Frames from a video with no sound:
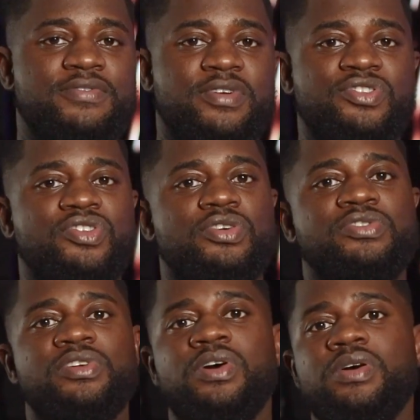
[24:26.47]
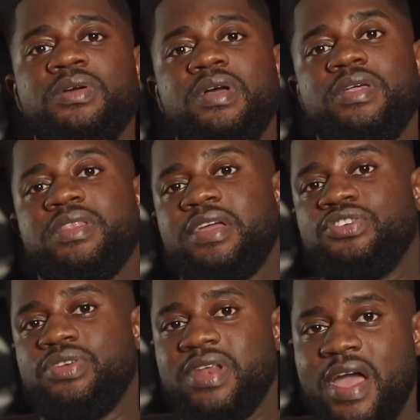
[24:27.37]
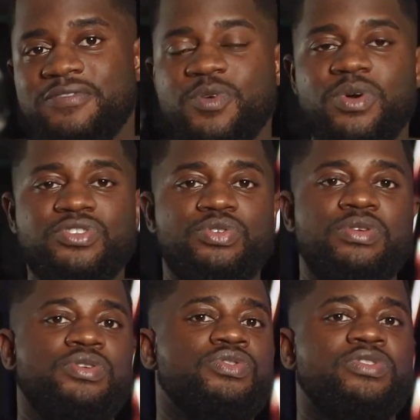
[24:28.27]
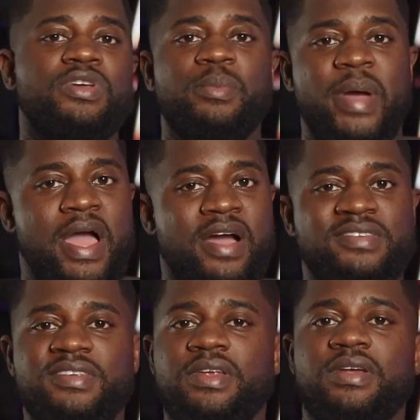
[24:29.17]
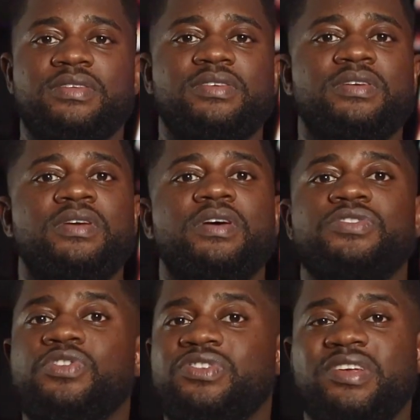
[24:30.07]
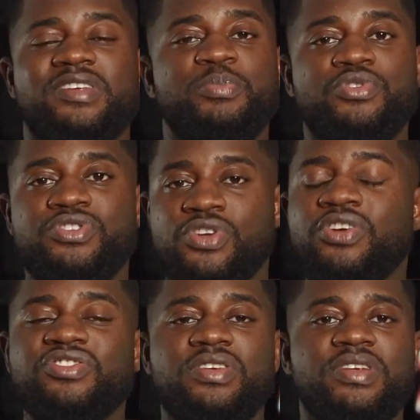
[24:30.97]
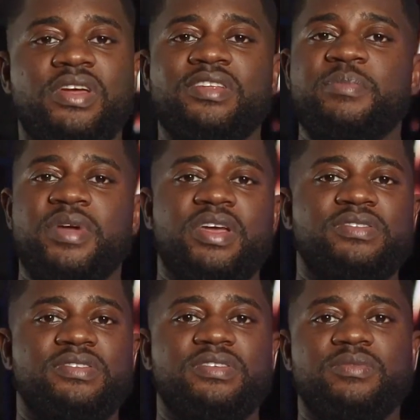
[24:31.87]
infrastructure that you never want to lose by accident, such as a production database.